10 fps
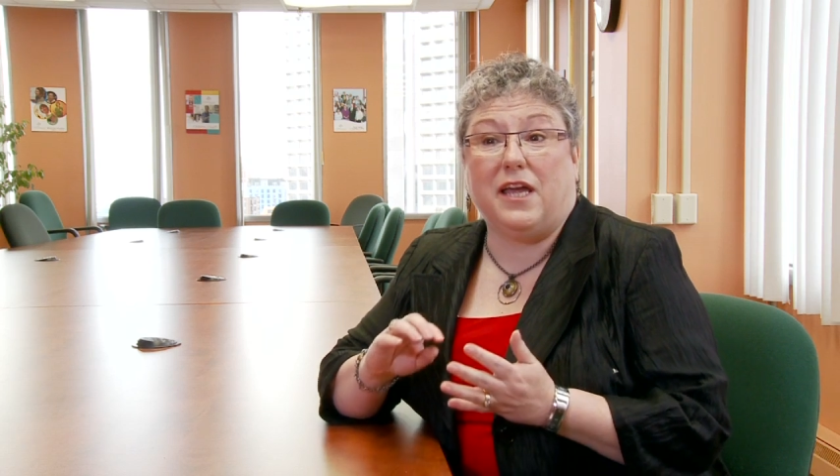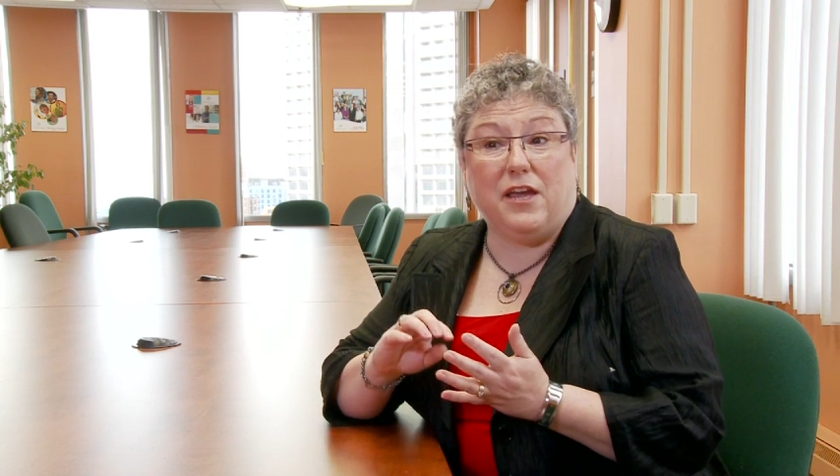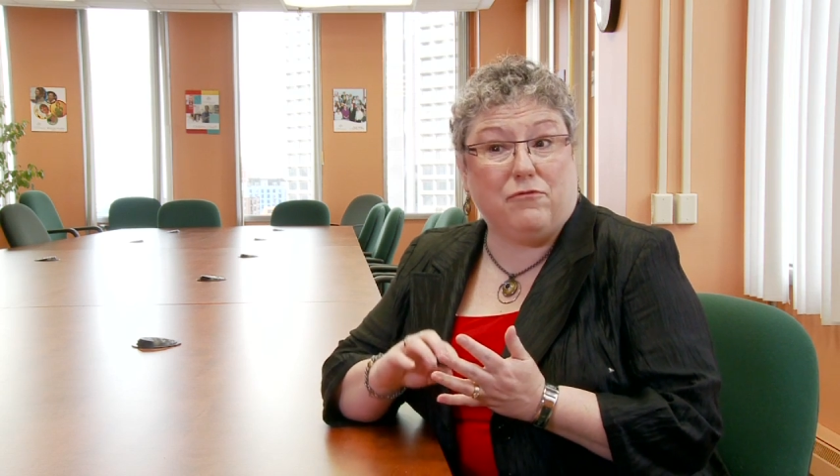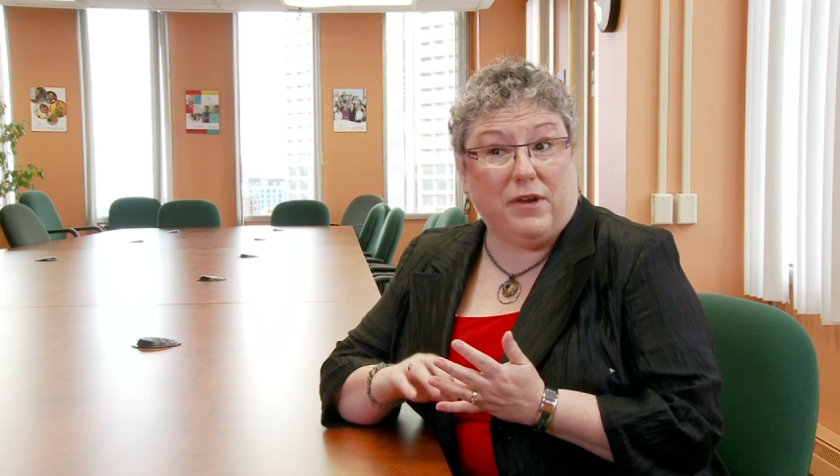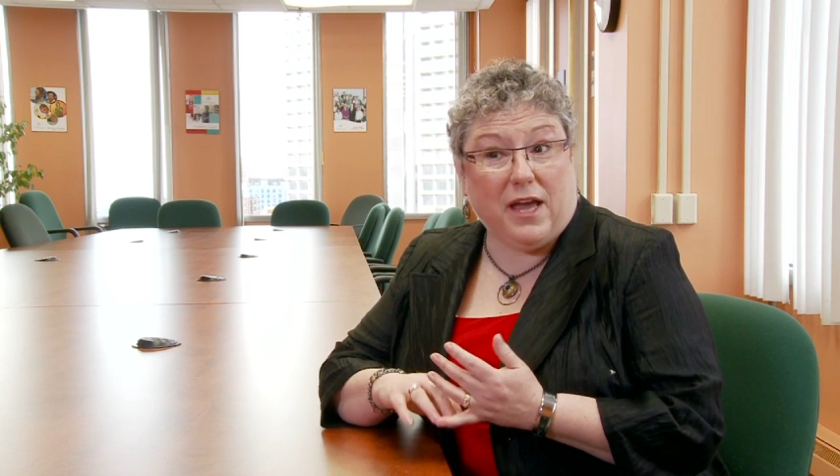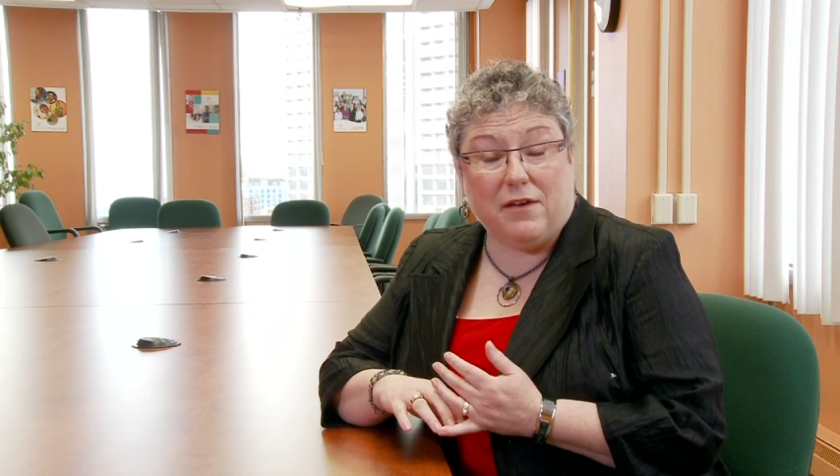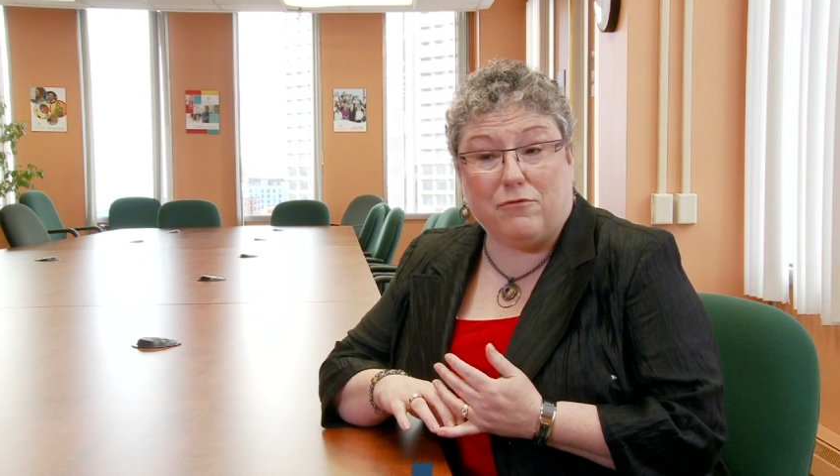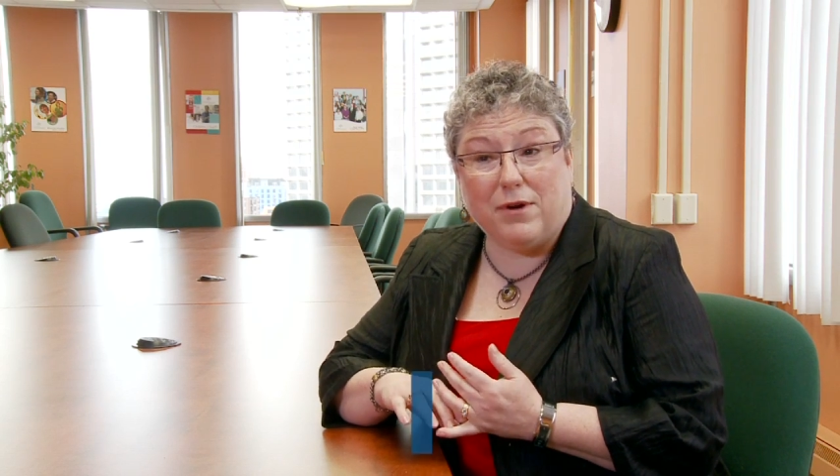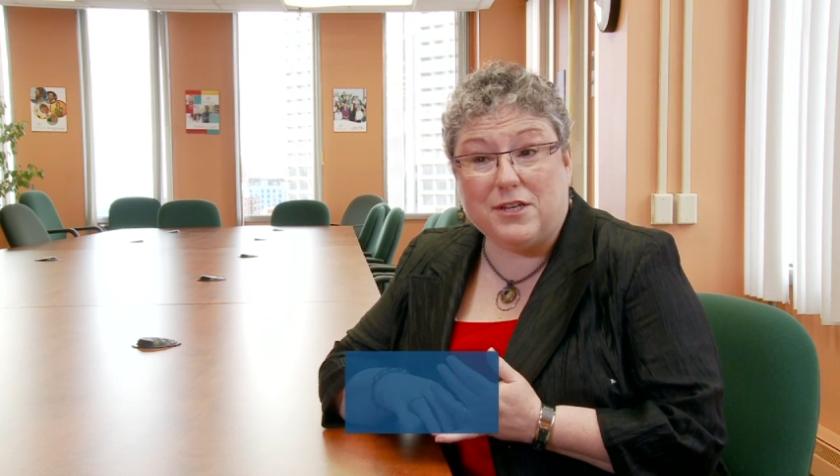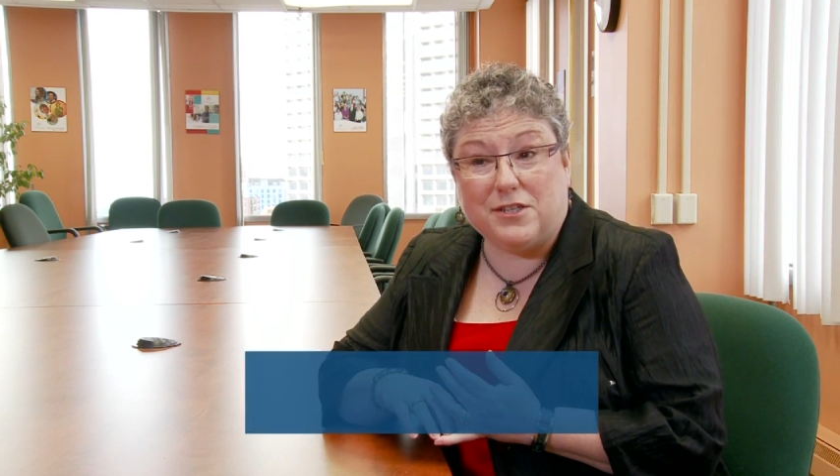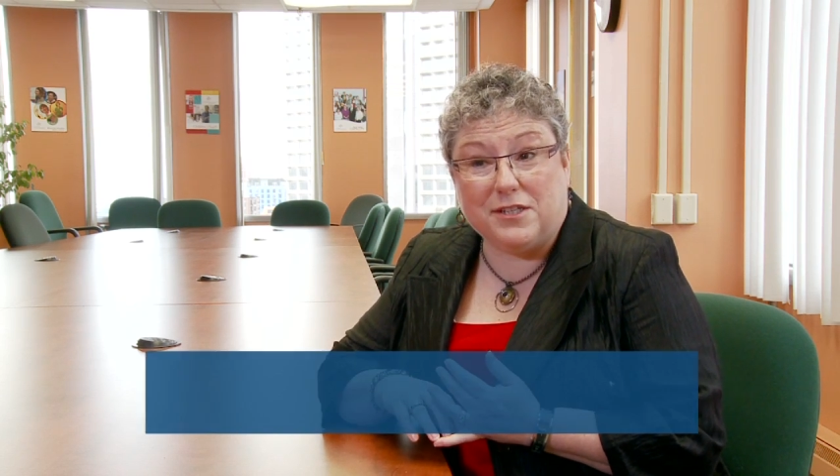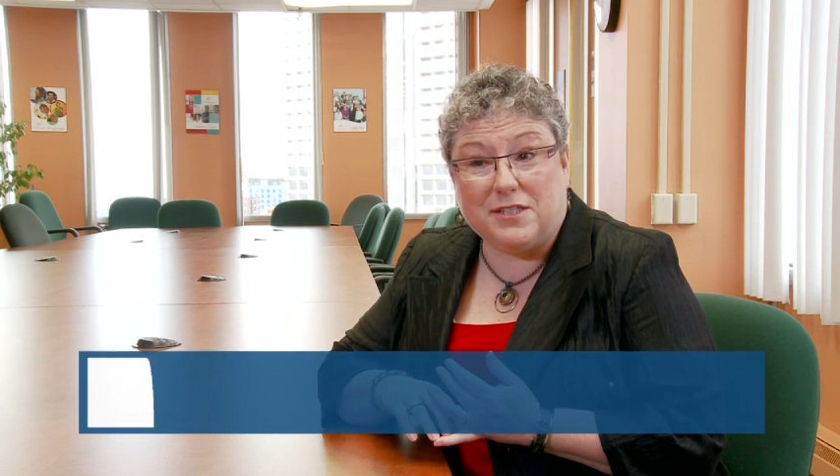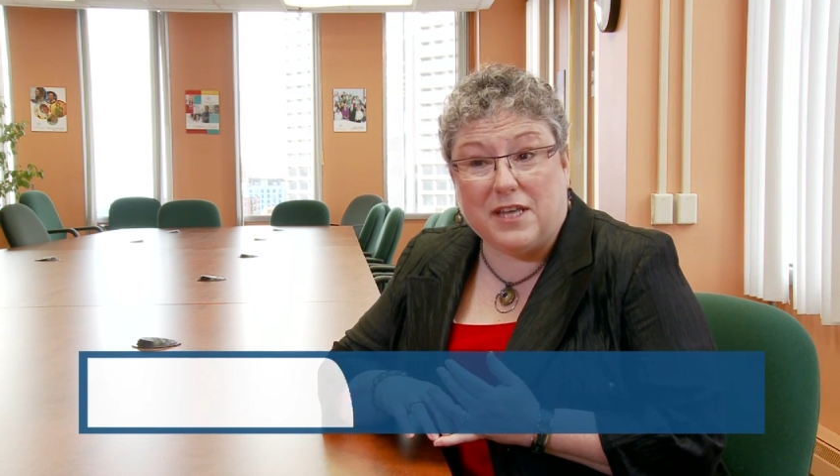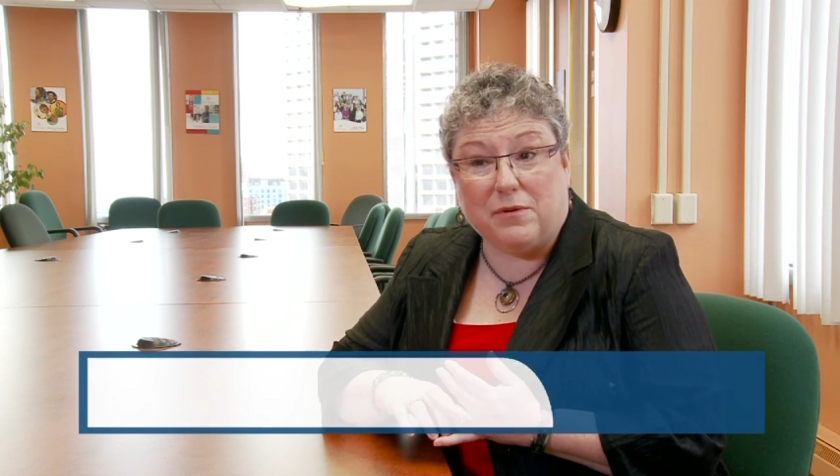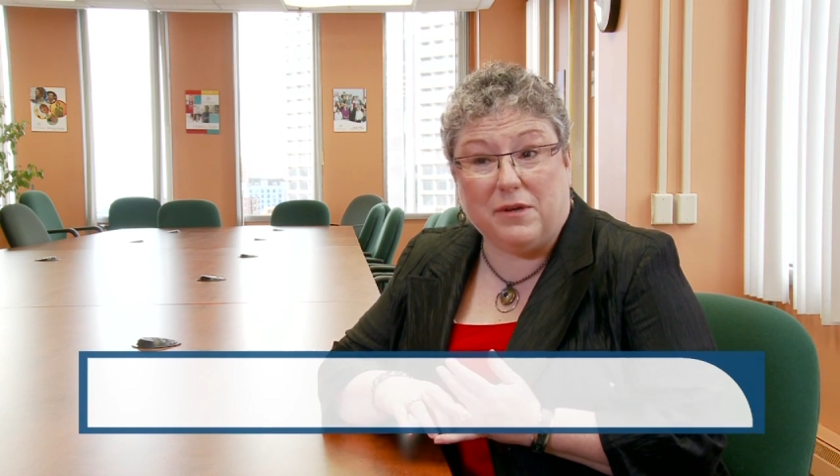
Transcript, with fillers: if we have questions that